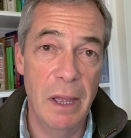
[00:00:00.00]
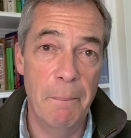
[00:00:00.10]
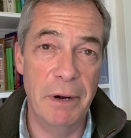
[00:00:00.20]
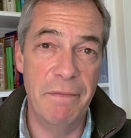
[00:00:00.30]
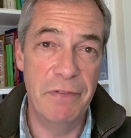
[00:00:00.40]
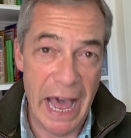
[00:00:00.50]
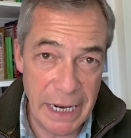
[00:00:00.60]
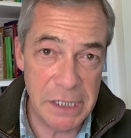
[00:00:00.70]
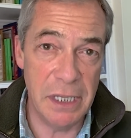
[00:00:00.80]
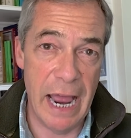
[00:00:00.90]
but if that
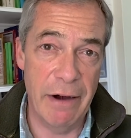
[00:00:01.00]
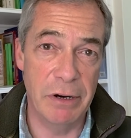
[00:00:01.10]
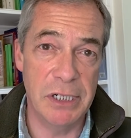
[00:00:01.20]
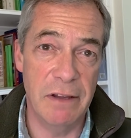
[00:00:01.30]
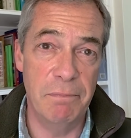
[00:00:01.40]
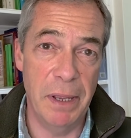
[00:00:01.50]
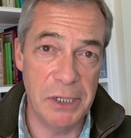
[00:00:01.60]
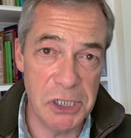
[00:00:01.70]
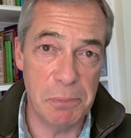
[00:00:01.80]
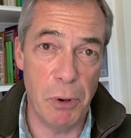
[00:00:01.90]
is the narrative being
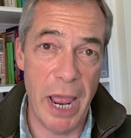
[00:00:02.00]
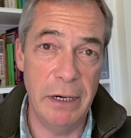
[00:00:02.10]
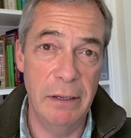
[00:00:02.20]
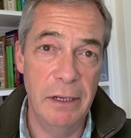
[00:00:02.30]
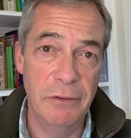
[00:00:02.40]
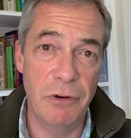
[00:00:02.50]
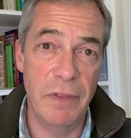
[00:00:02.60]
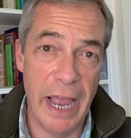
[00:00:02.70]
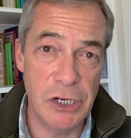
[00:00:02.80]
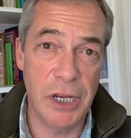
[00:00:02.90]
spread through
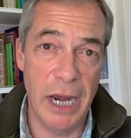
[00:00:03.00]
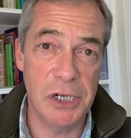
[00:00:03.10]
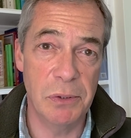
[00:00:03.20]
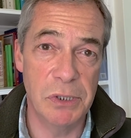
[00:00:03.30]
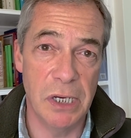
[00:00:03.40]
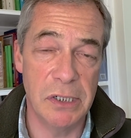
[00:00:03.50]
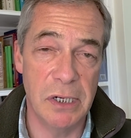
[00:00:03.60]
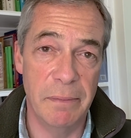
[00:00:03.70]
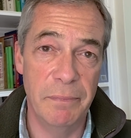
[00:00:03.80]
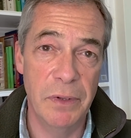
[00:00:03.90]
the educational
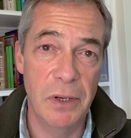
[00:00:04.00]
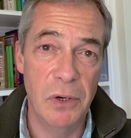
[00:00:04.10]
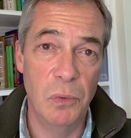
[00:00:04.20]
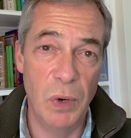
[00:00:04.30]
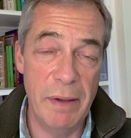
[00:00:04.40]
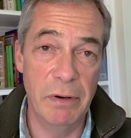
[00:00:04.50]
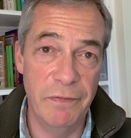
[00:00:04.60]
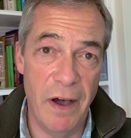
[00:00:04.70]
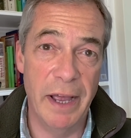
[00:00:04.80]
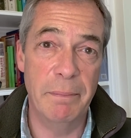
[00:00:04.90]
system, we will
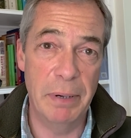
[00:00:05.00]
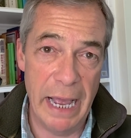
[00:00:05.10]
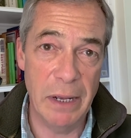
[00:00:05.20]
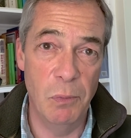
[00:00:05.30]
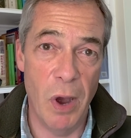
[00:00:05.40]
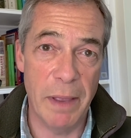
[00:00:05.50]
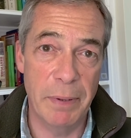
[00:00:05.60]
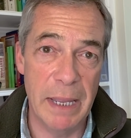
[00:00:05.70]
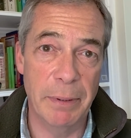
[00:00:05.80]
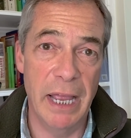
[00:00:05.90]
find black and white
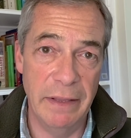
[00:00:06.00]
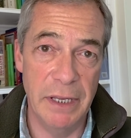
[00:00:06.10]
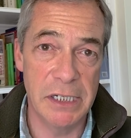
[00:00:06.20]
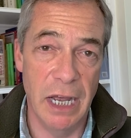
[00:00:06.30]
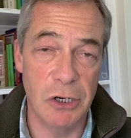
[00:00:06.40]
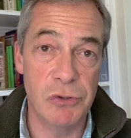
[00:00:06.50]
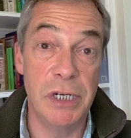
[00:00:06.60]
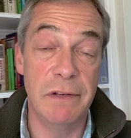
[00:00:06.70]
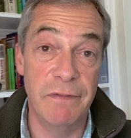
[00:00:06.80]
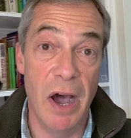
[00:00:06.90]
people in this country
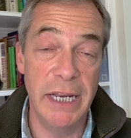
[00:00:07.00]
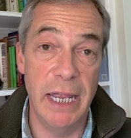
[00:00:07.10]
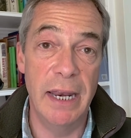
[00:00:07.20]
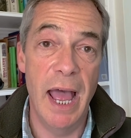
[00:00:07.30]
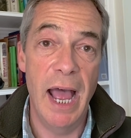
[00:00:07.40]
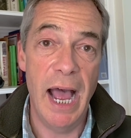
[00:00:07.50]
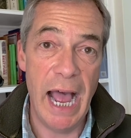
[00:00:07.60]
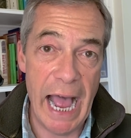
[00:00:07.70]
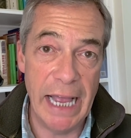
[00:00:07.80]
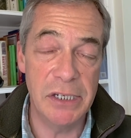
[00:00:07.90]
divided
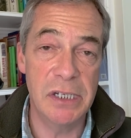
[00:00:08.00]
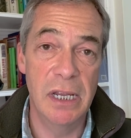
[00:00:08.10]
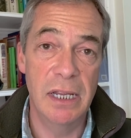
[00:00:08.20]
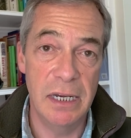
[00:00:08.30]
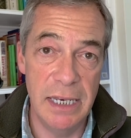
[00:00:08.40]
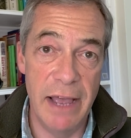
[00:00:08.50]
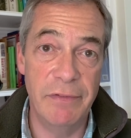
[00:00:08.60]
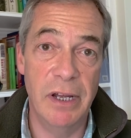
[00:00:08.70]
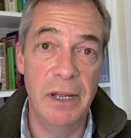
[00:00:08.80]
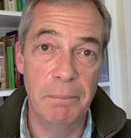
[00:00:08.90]
as
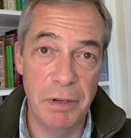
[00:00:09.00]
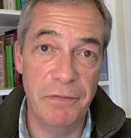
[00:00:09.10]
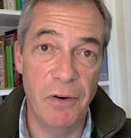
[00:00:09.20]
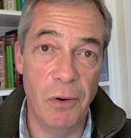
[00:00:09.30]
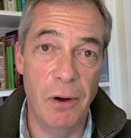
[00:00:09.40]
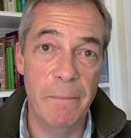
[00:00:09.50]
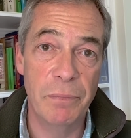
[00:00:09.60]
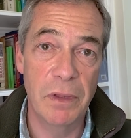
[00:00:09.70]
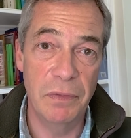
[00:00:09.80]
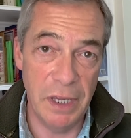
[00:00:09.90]
never before.
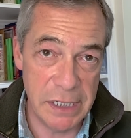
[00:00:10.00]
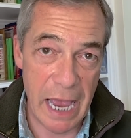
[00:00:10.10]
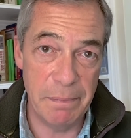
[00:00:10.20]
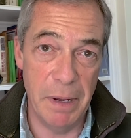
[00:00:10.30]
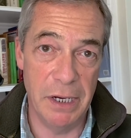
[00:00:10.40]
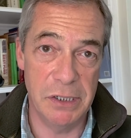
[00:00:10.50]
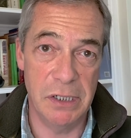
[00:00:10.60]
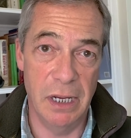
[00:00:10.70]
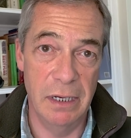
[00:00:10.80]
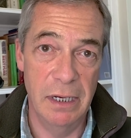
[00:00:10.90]
This
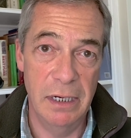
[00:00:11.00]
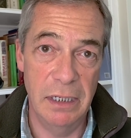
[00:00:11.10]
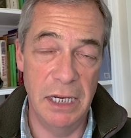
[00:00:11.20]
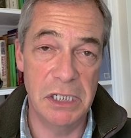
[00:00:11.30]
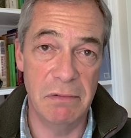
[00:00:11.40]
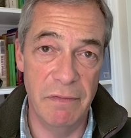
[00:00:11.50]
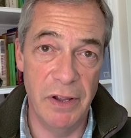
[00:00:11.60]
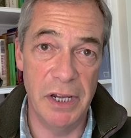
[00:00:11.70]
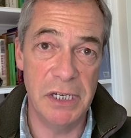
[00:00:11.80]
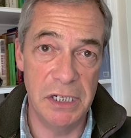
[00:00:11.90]
headmaster needs to
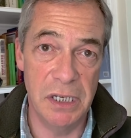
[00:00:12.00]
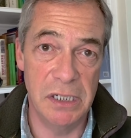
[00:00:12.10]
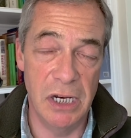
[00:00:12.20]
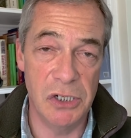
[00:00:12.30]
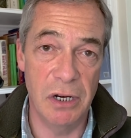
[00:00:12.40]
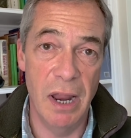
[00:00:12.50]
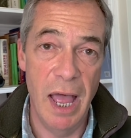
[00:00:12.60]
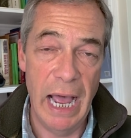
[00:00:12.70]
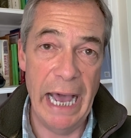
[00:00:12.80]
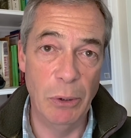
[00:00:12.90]
reverse his decision.
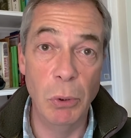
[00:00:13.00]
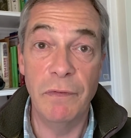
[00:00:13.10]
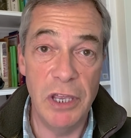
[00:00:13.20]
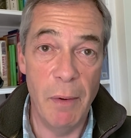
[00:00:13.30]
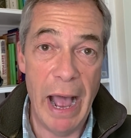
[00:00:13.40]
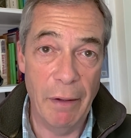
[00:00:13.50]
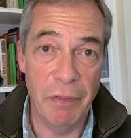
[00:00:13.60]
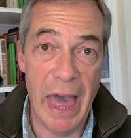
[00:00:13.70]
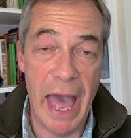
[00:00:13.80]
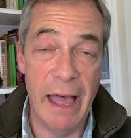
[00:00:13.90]
And all of you out
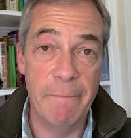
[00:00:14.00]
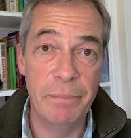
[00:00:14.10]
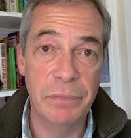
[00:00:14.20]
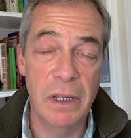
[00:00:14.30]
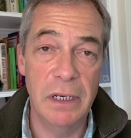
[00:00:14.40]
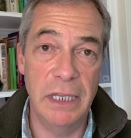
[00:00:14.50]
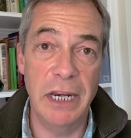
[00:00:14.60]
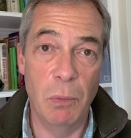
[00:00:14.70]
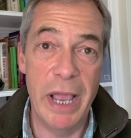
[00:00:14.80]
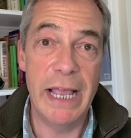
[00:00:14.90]
there need
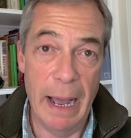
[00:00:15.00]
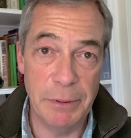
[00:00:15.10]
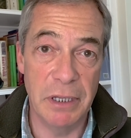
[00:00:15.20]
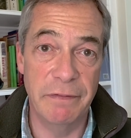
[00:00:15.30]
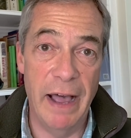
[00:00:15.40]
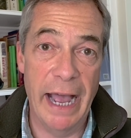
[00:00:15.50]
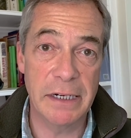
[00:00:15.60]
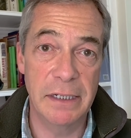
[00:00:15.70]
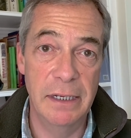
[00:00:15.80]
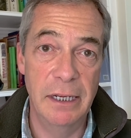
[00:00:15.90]
to wake up to the
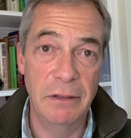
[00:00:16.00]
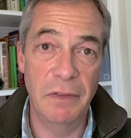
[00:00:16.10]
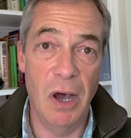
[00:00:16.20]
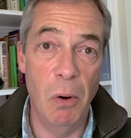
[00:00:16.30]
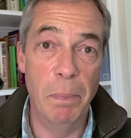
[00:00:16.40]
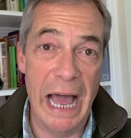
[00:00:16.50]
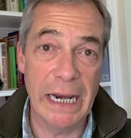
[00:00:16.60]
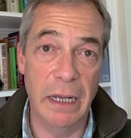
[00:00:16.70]
fact that the whole Black